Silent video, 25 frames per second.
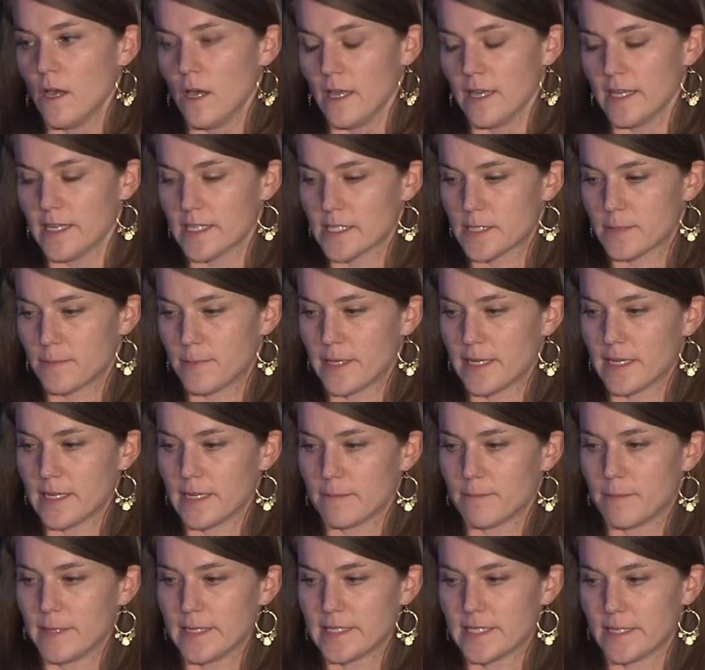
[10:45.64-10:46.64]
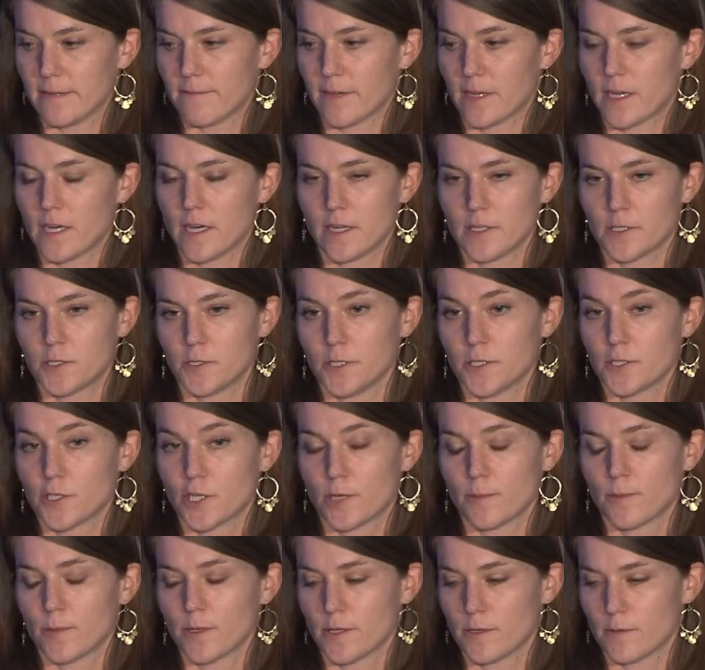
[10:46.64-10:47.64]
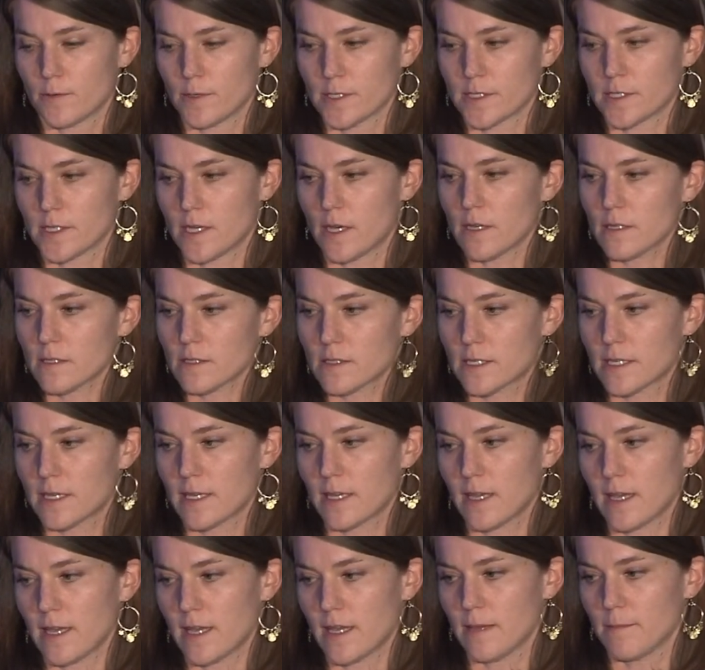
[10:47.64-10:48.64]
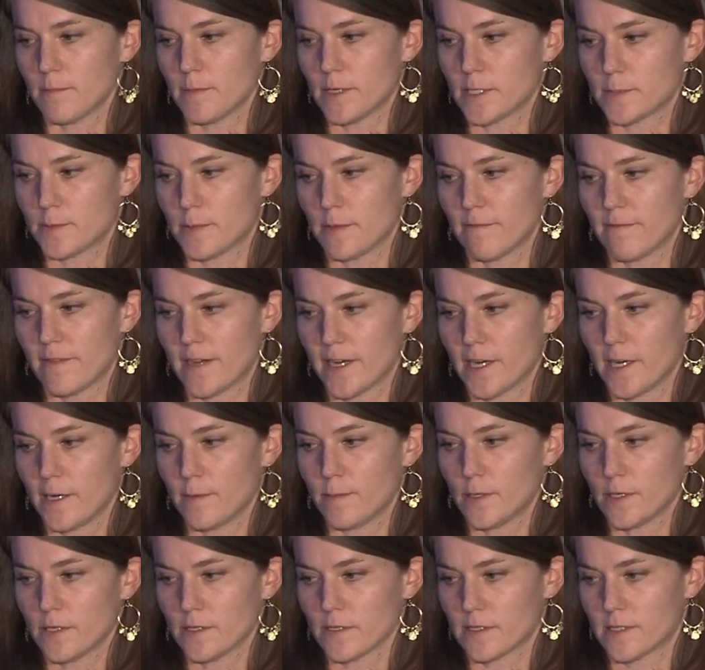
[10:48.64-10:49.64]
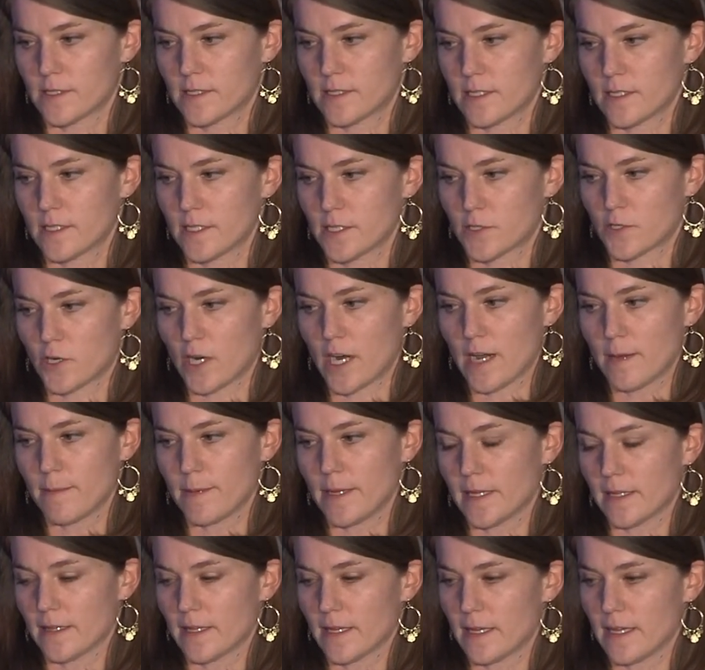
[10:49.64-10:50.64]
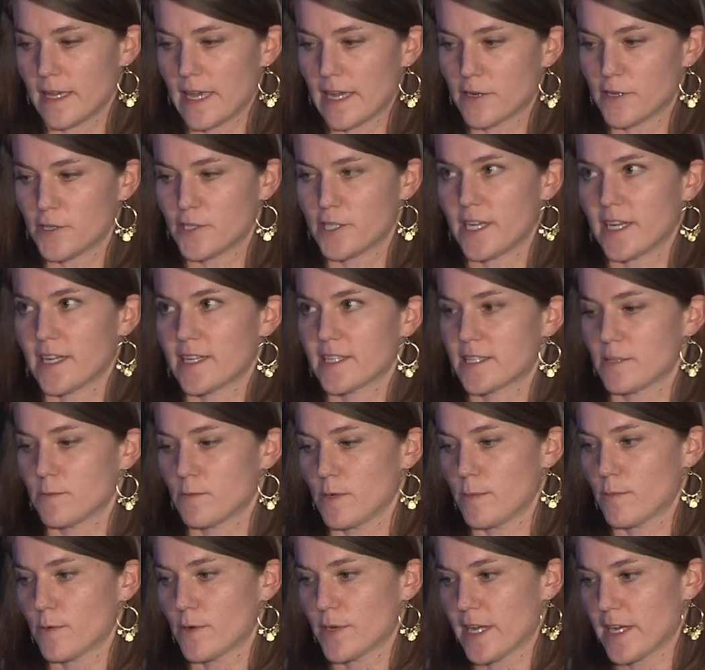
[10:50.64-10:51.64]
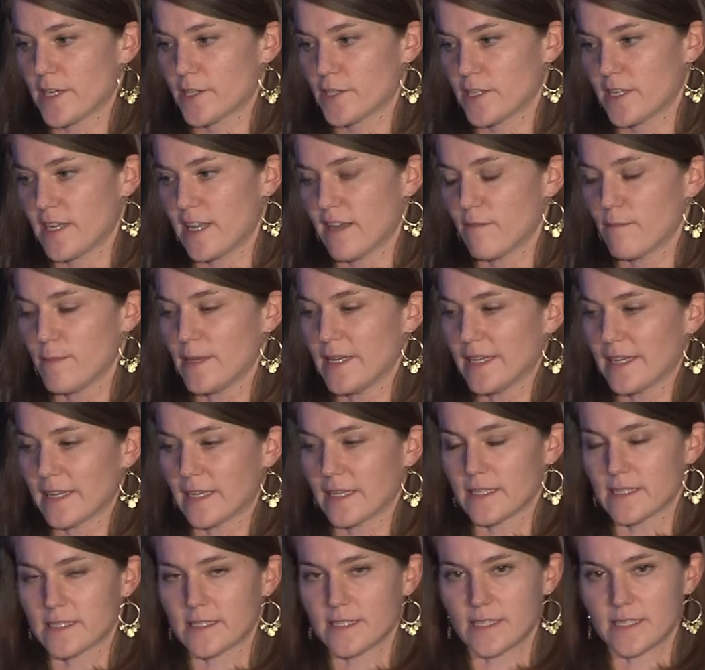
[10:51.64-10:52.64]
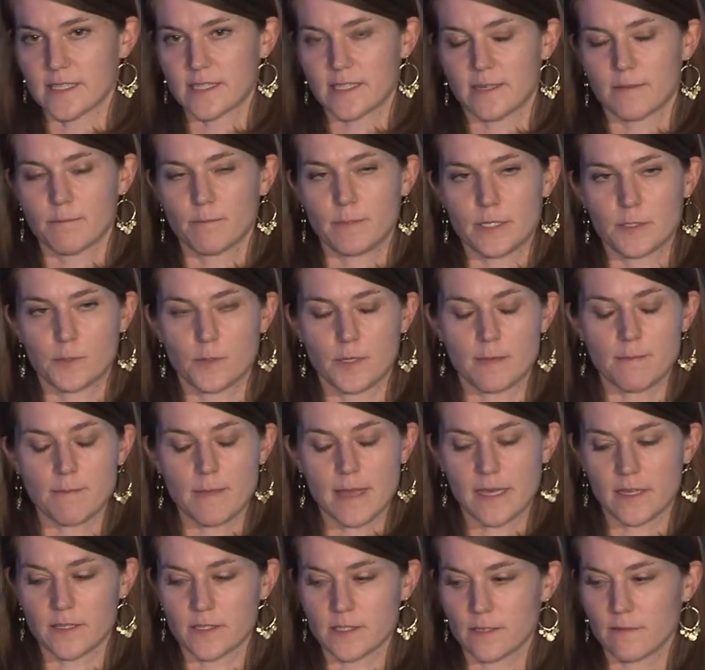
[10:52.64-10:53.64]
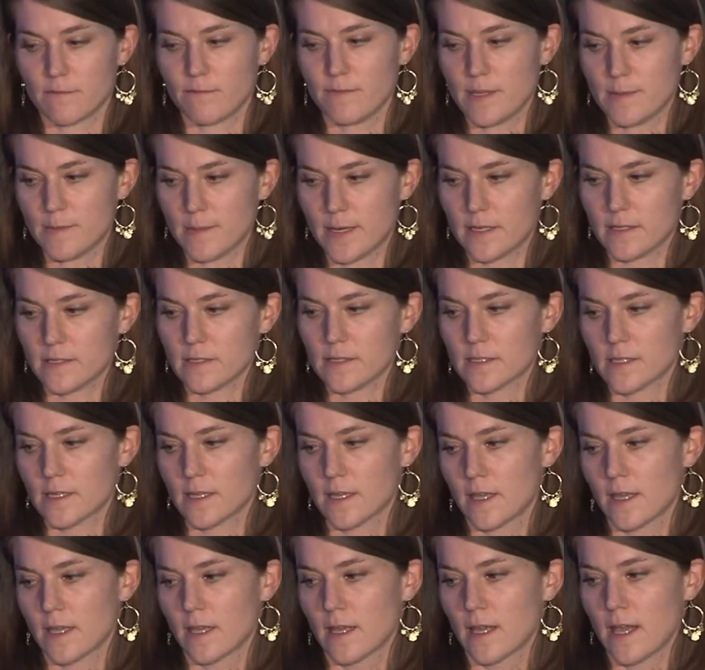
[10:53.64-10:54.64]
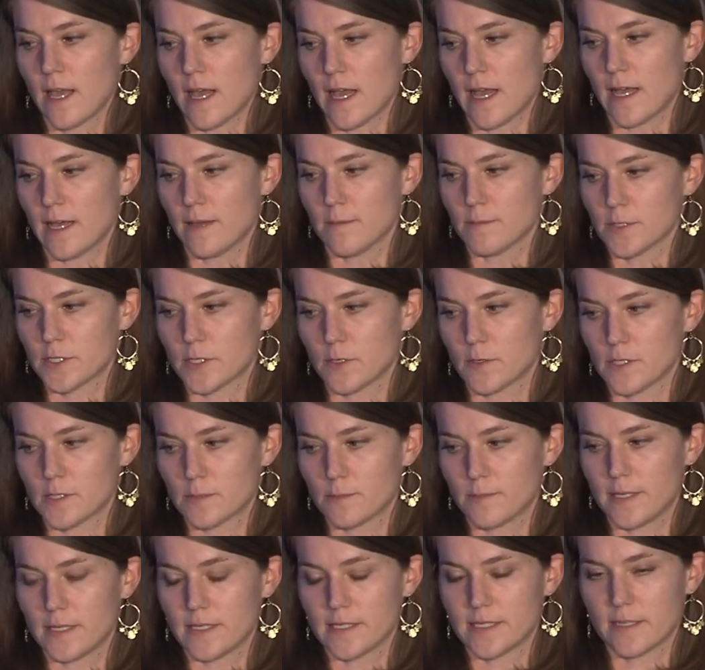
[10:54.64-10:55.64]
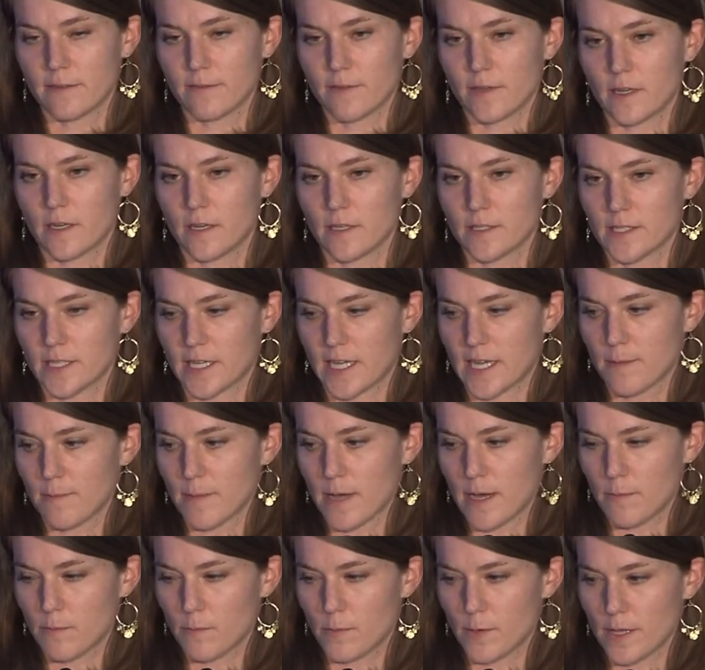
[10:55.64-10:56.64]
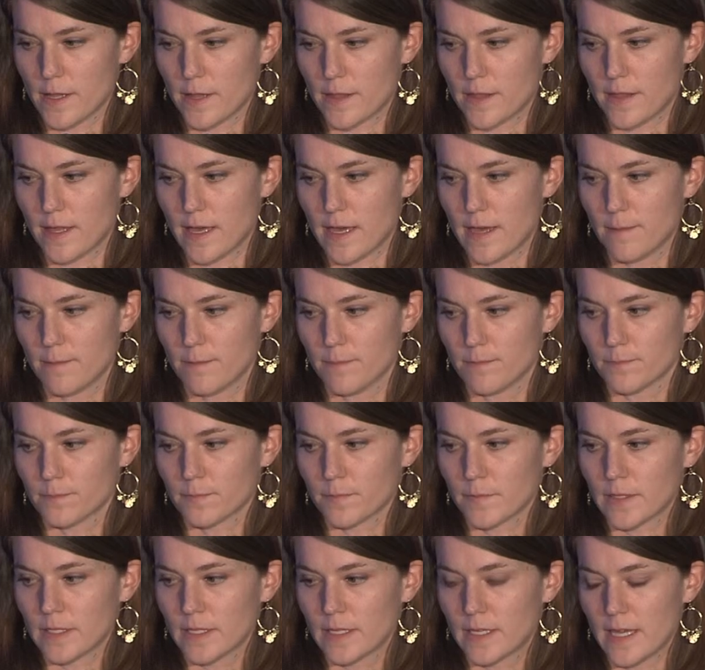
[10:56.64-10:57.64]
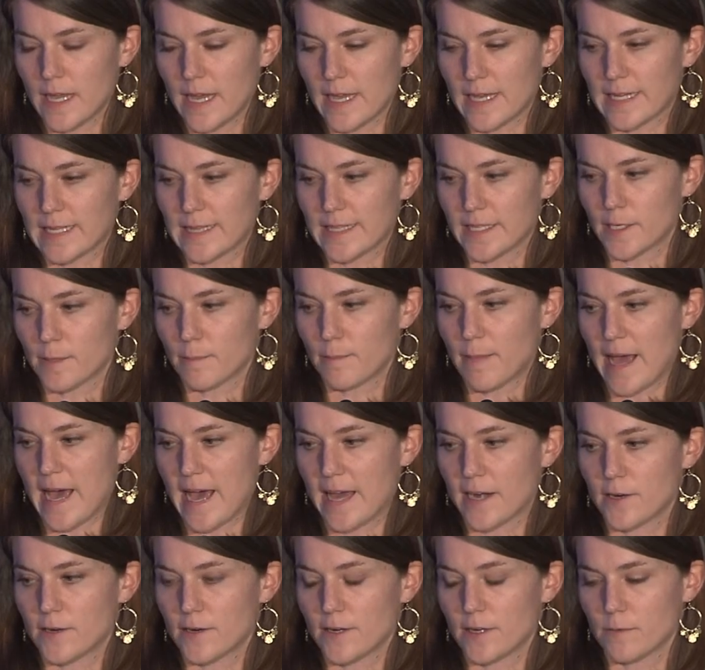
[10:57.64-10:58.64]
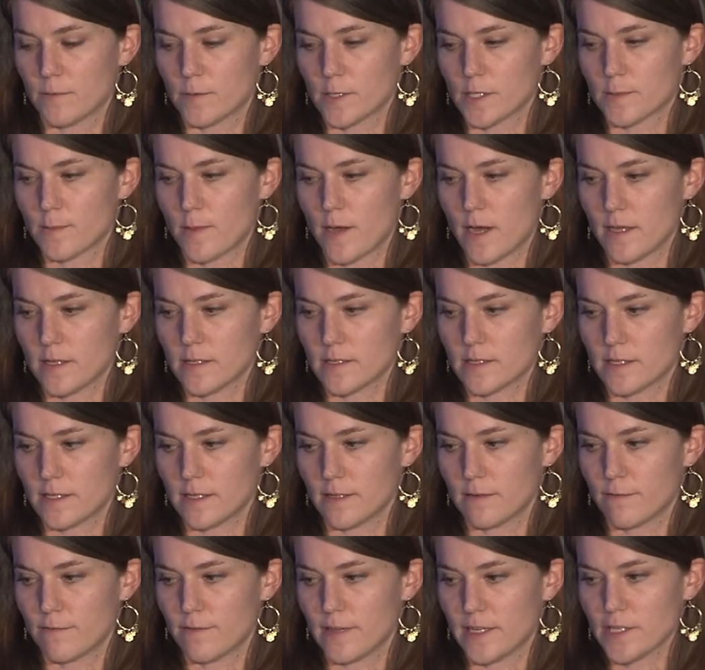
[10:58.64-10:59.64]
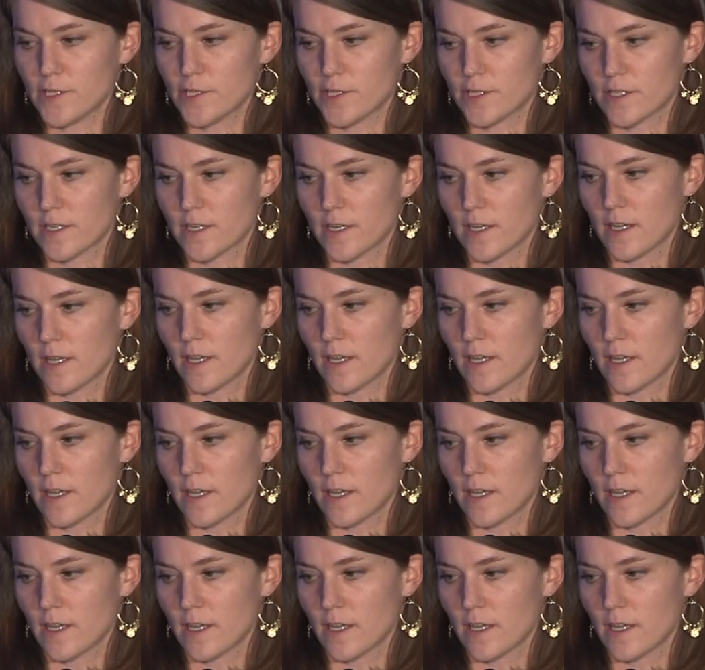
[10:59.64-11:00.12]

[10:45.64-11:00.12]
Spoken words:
has been a bit difficult to interpret the results. There's been variables describing that energetics and reproduction have been inconsistent between males and females. So it's been difficult to come up with a clear pattern in response in fish.